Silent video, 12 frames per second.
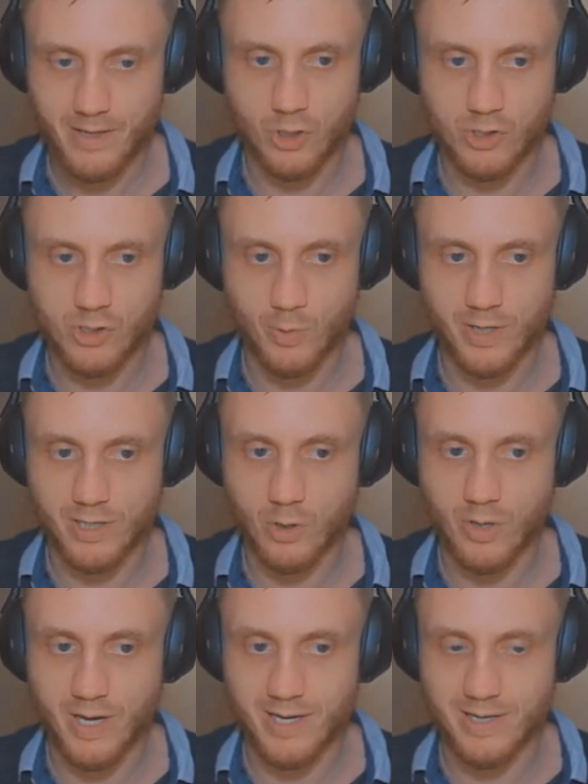So we're going to go
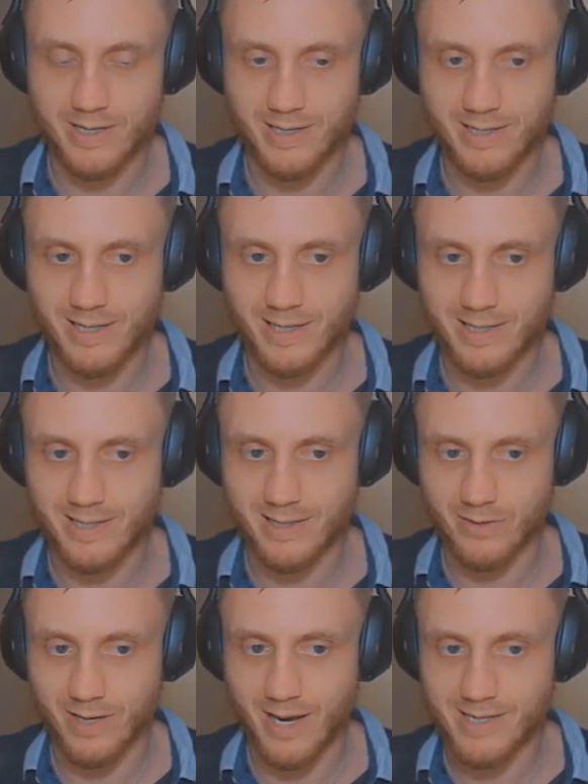ahead and click the
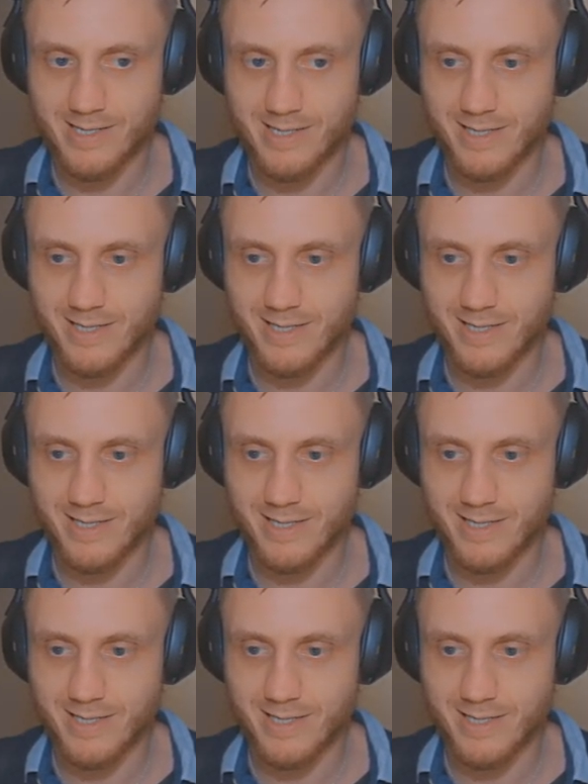little X